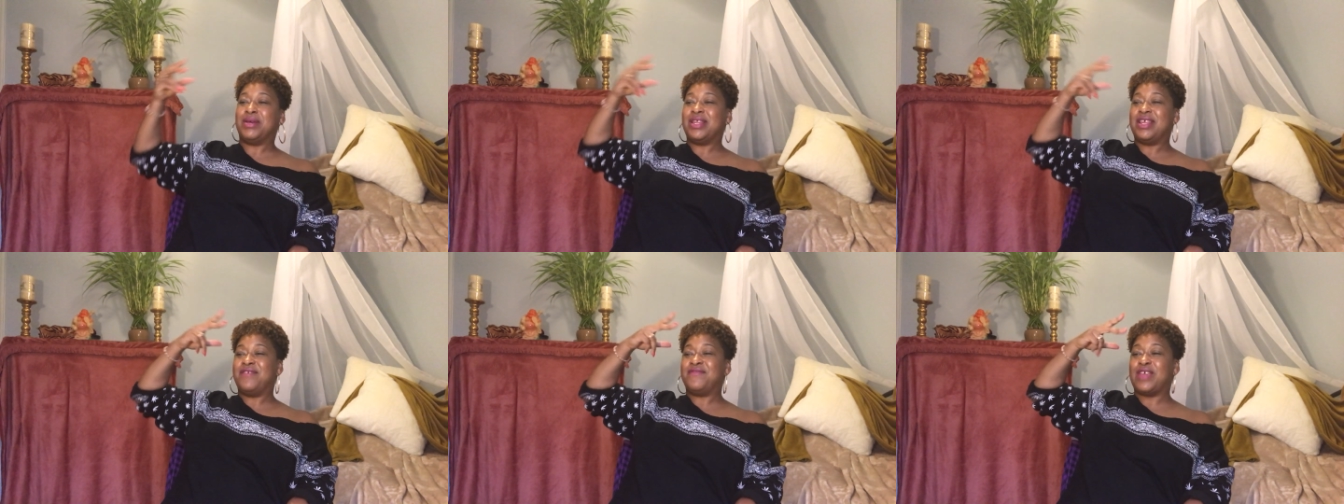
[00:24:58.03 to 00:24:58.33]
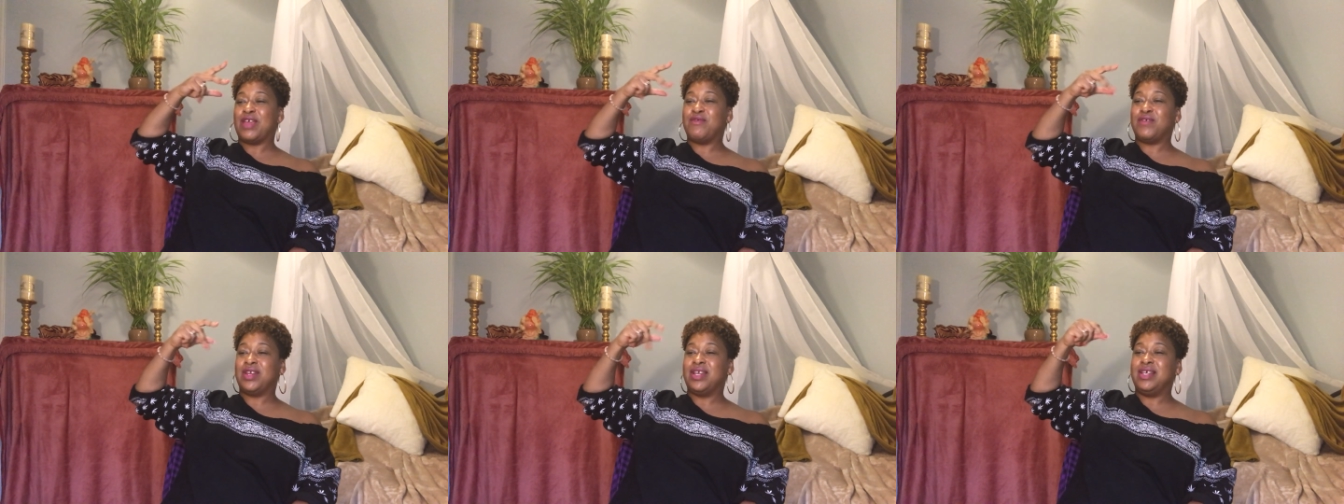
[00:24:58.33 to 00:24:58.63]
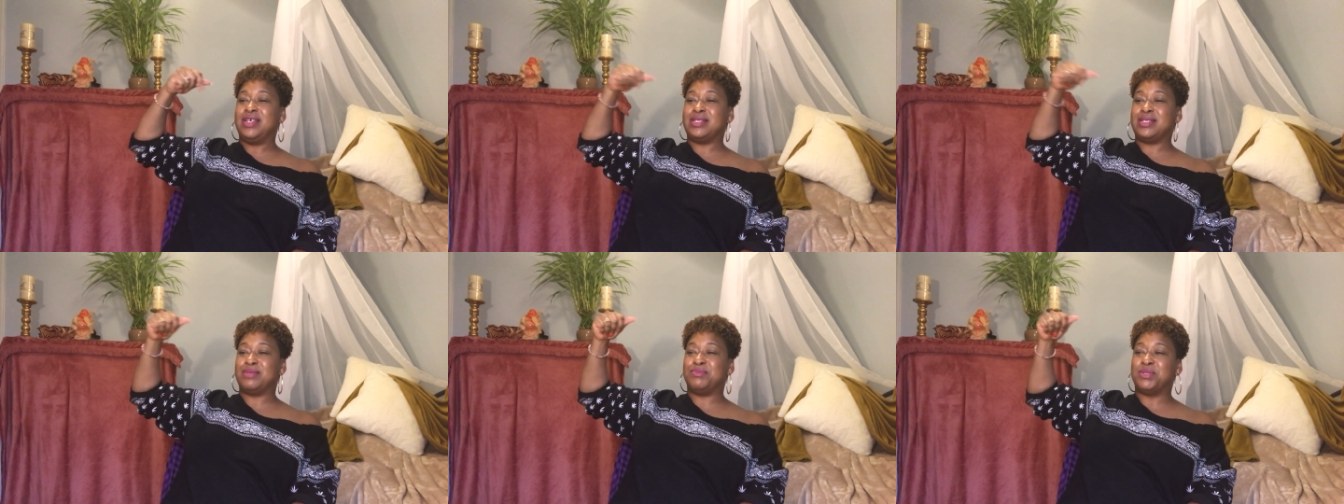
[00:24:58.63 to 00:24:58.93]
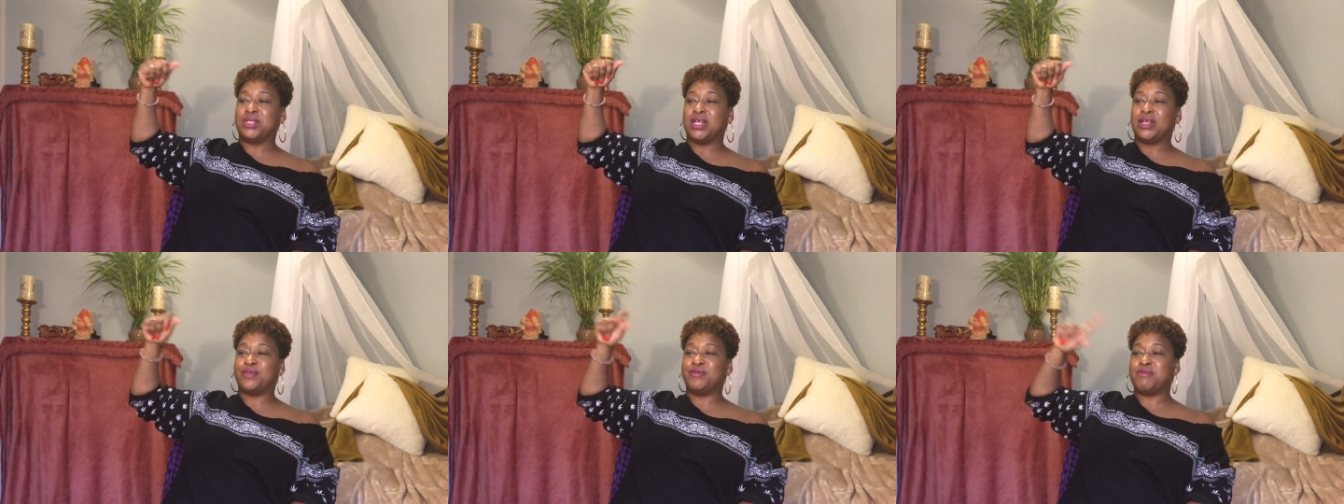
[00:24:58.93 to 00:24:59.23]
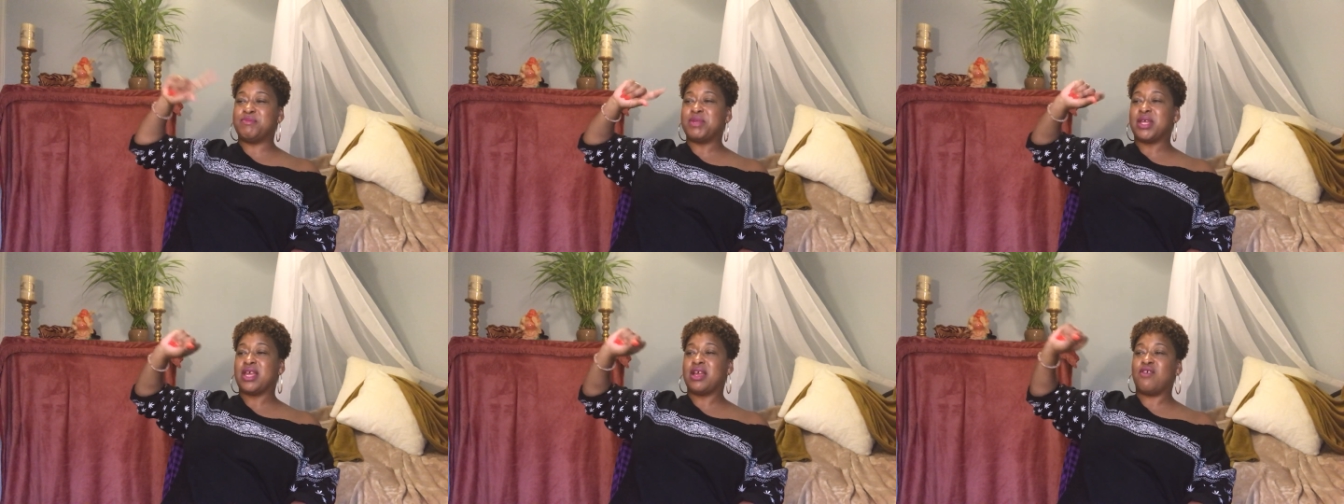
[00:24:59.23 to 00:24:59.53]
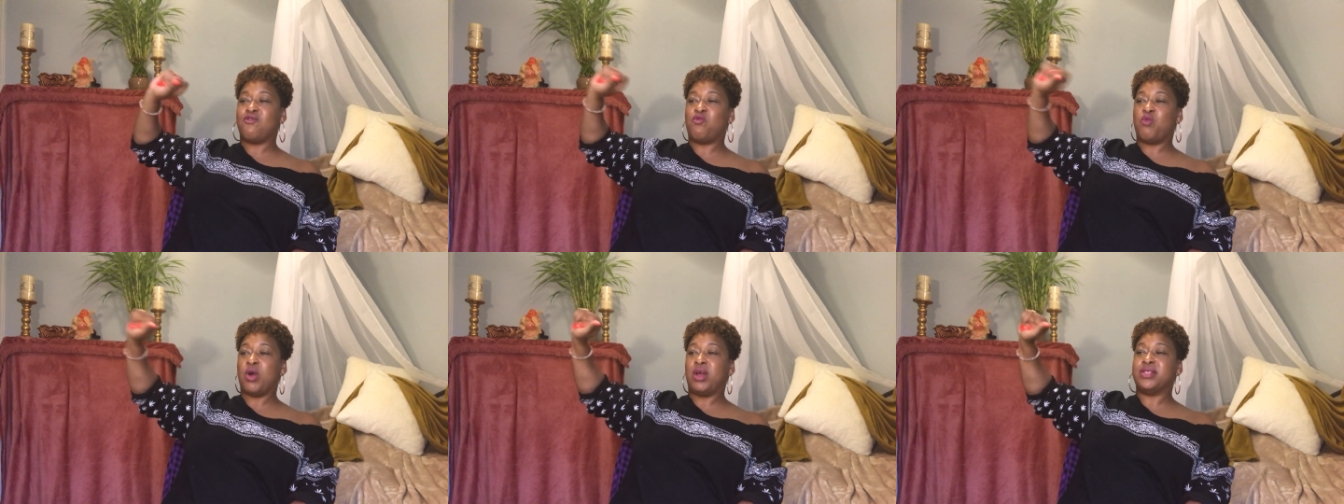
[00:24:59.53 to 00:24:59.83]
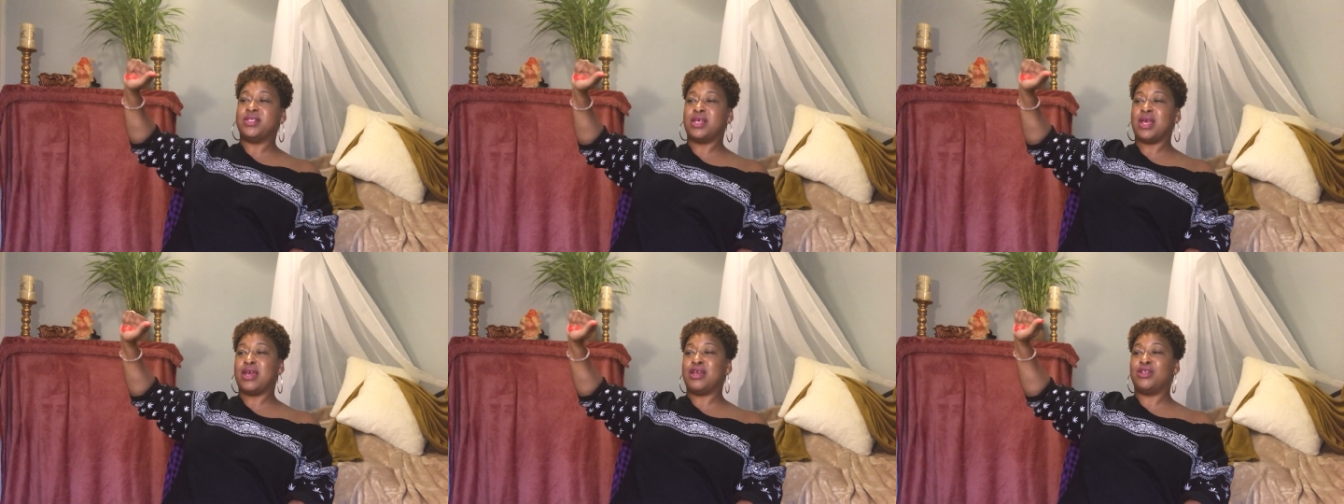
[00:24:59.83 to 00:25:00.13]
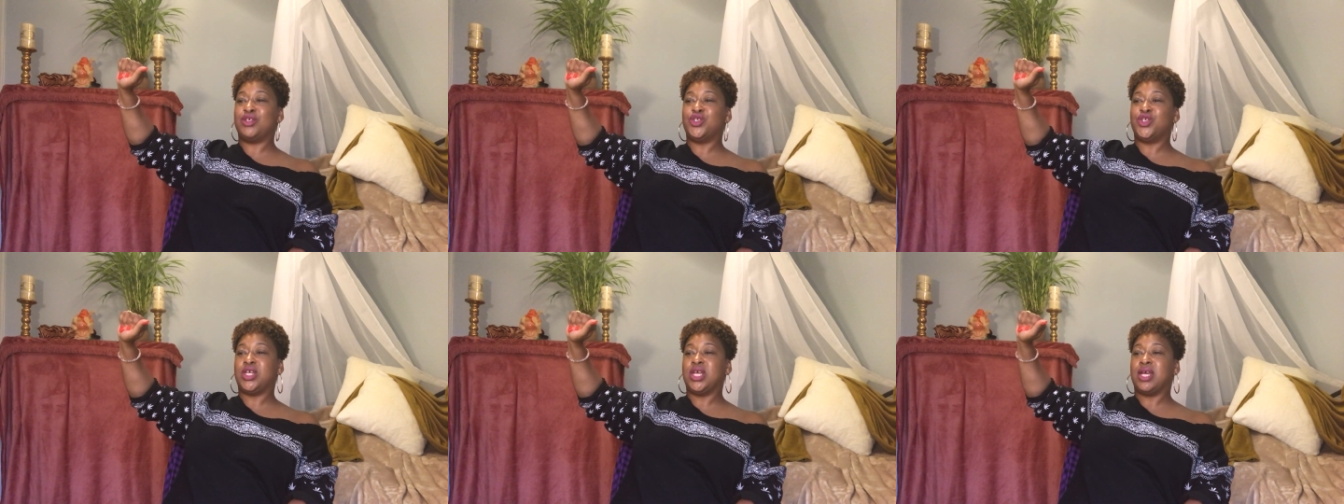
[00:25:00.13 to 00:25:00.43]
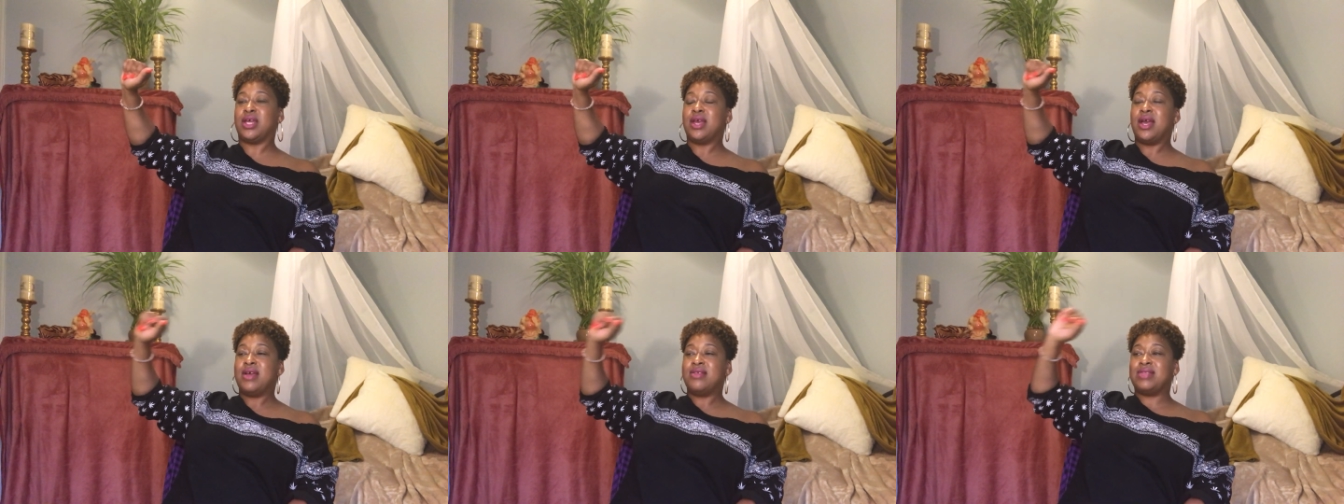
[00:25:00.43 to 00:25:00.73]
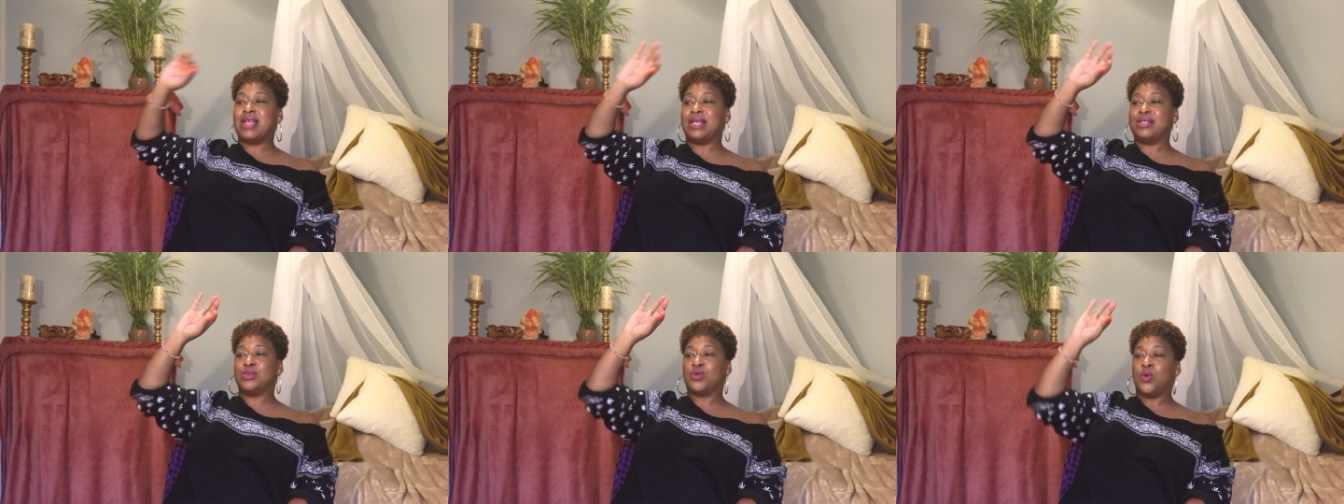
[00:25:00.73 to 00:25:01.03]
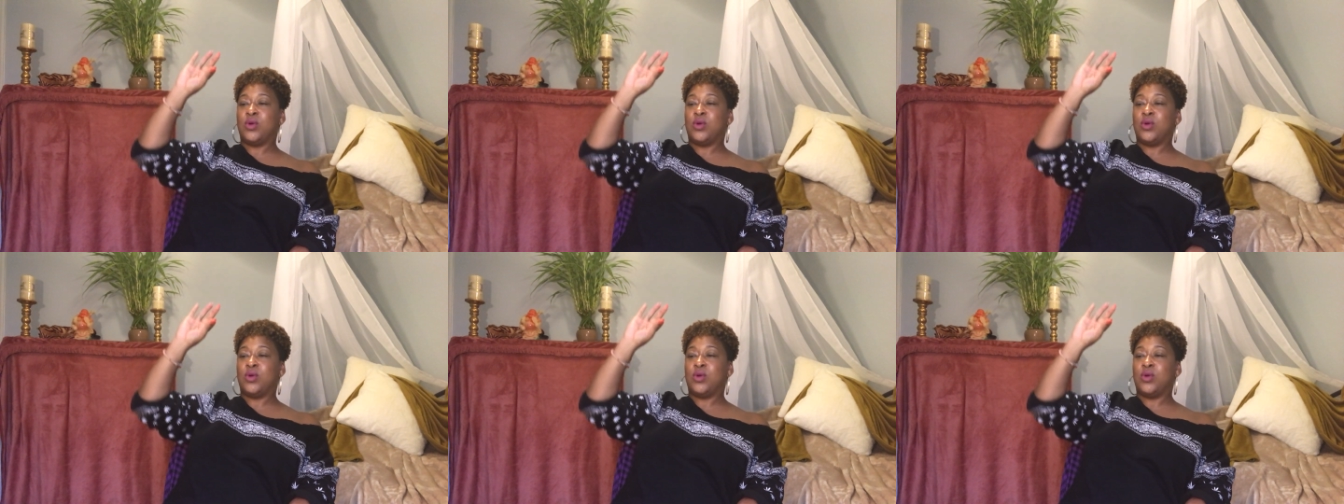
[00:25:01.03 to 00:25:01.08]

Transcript: But if they release themselves from the King of Wands energy, that's